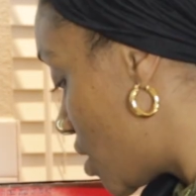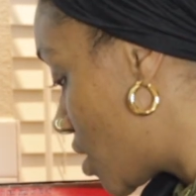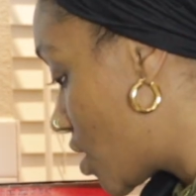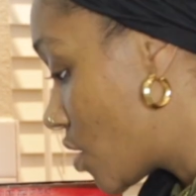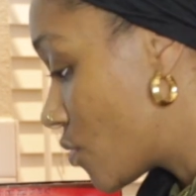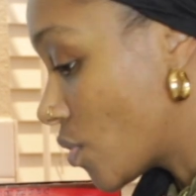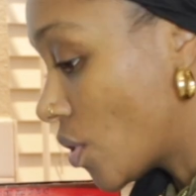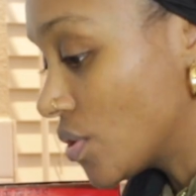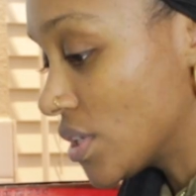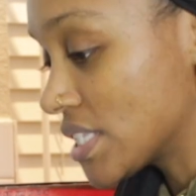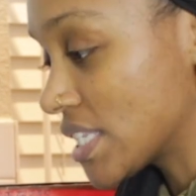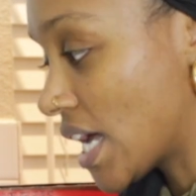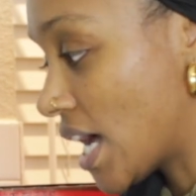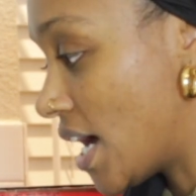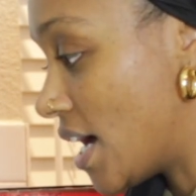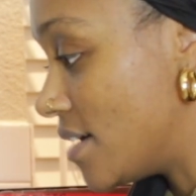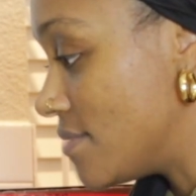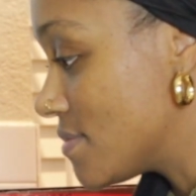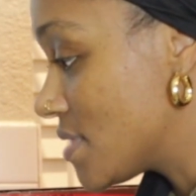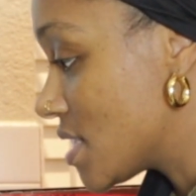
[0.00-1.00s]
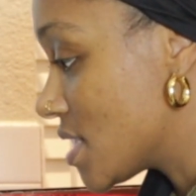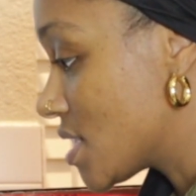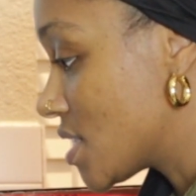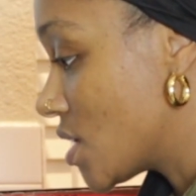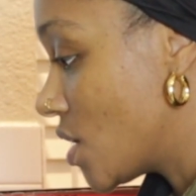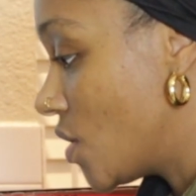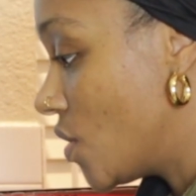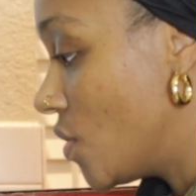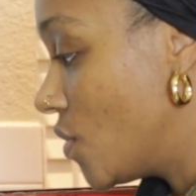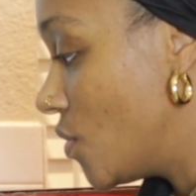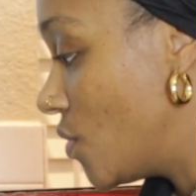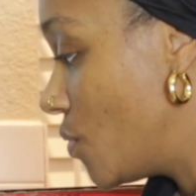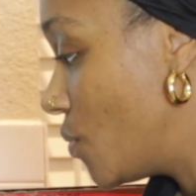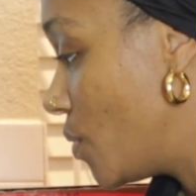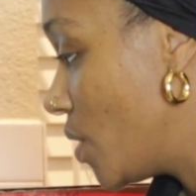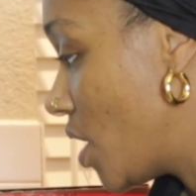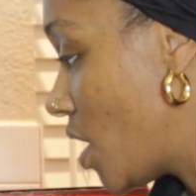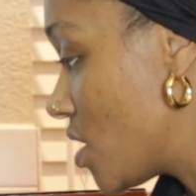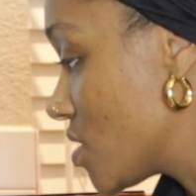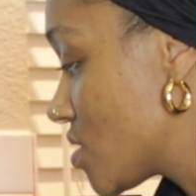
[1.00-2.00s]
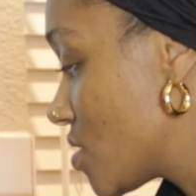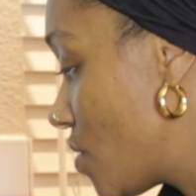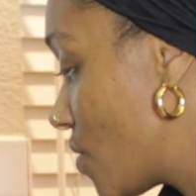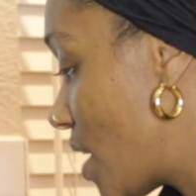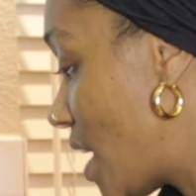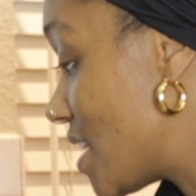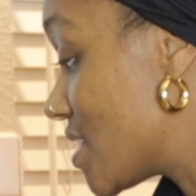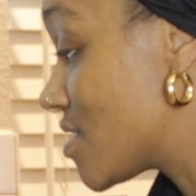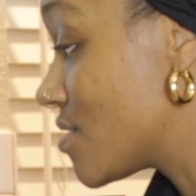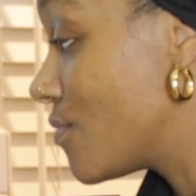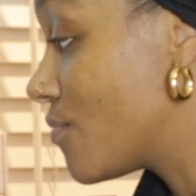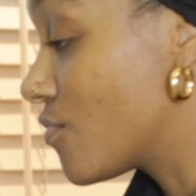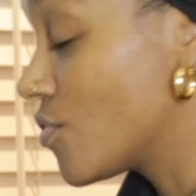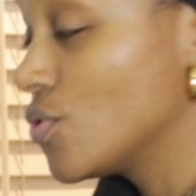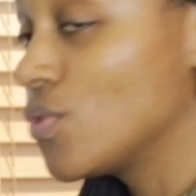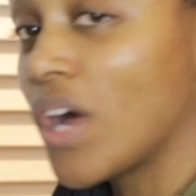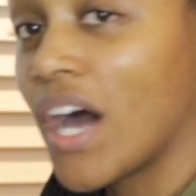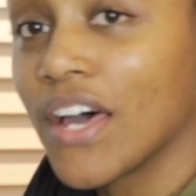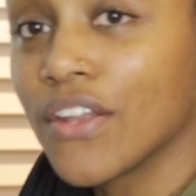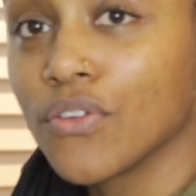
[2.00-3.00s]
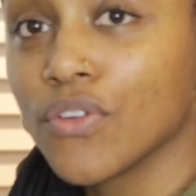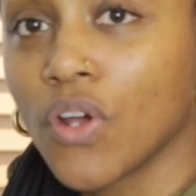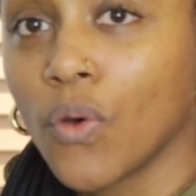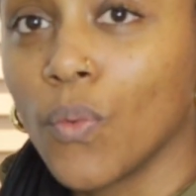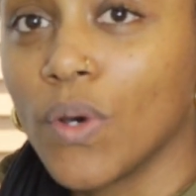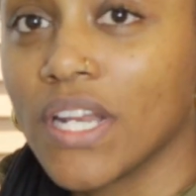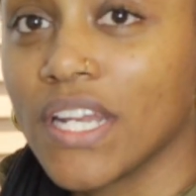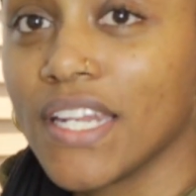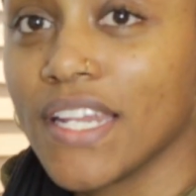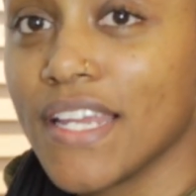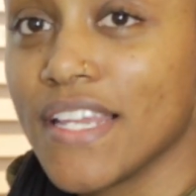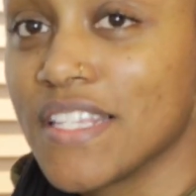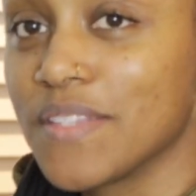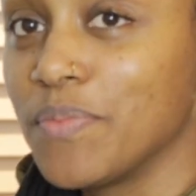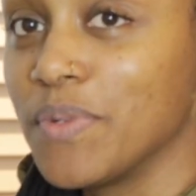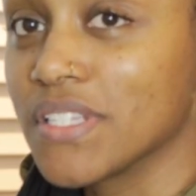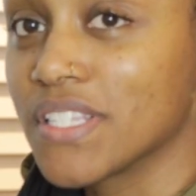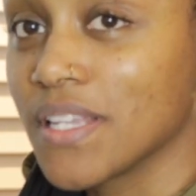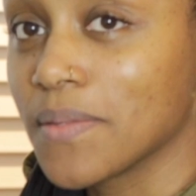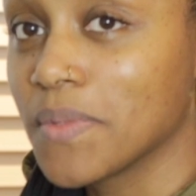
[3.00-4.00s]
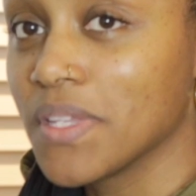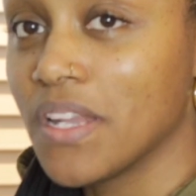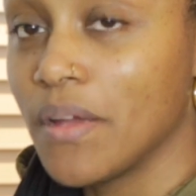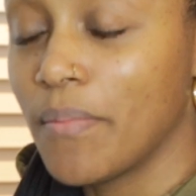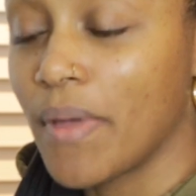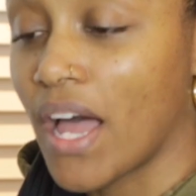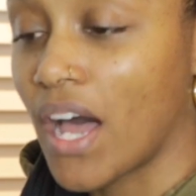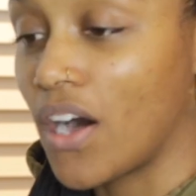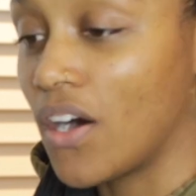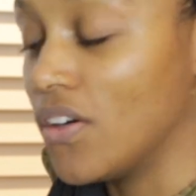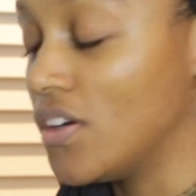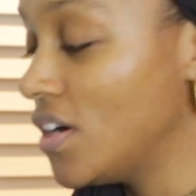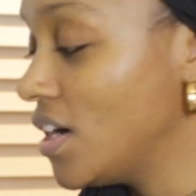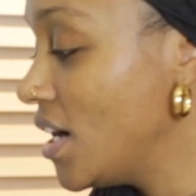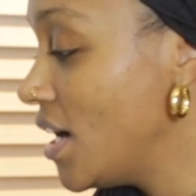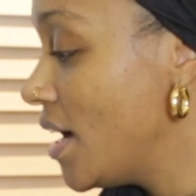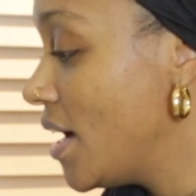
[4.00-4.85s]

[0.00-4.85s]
Corona times. So we also got some fruit. I don't know what it is, but something about